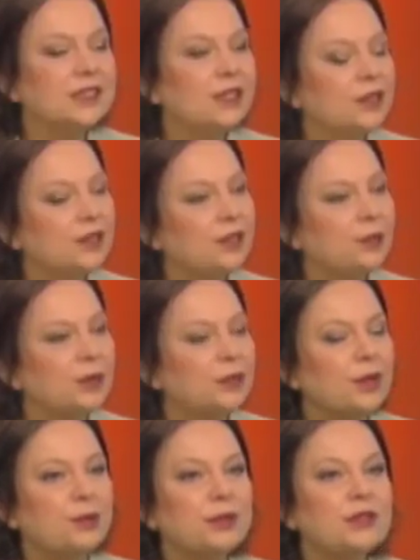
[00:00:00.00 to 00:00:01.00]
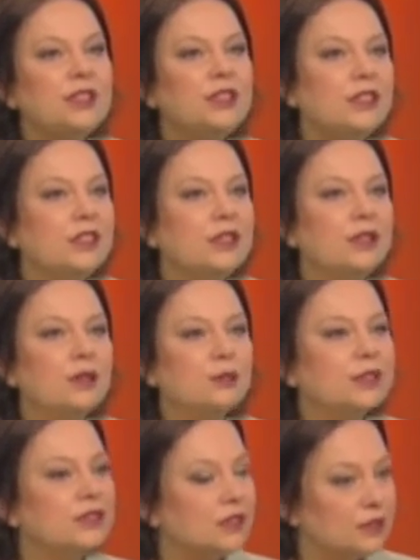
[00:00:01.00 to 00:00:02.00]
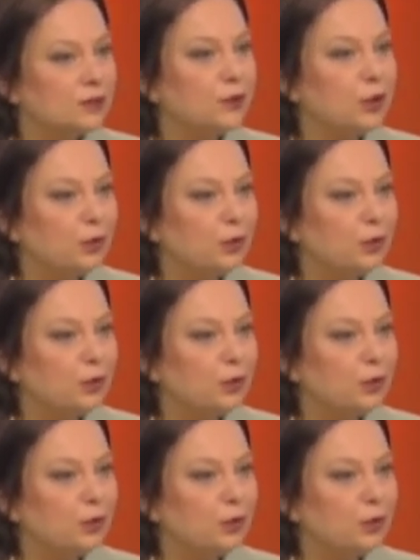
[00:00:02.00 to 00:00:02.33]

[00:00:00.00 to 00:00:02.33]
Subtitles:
I think they were linking. There was an interview.